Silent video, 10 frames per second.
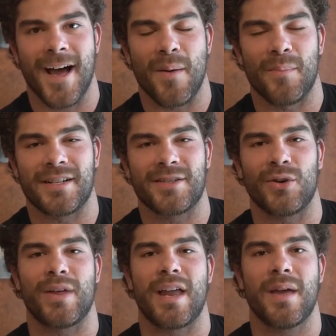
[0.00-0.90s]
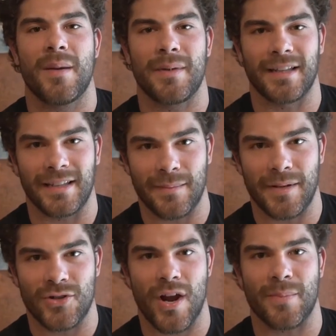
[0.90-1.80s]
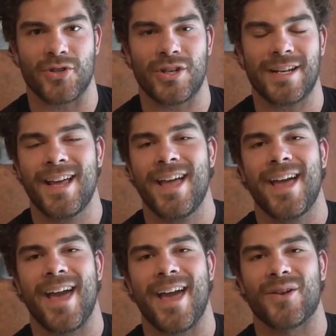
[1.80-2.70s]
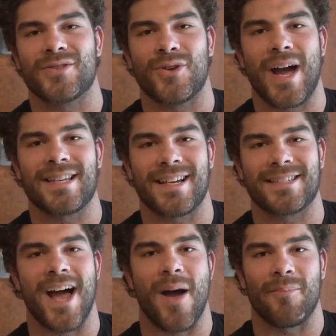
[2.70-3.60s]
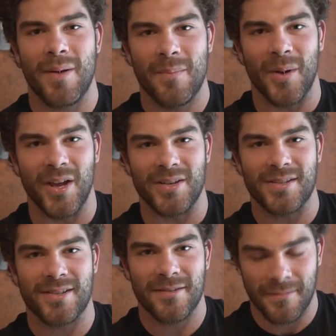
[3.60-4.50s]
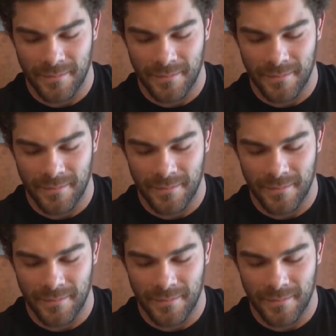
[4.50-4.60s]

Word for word: Um, but until then, be a lean, mean, strike machine, and I'll see you guys next time. Peace.